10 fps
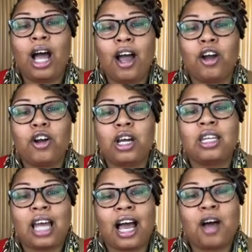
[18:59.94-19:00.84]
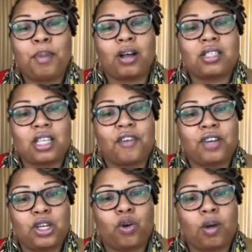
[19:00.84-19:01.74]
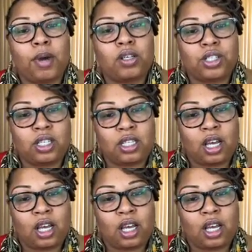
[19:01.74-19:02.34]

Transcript: I heard a lot about stuffing your emotions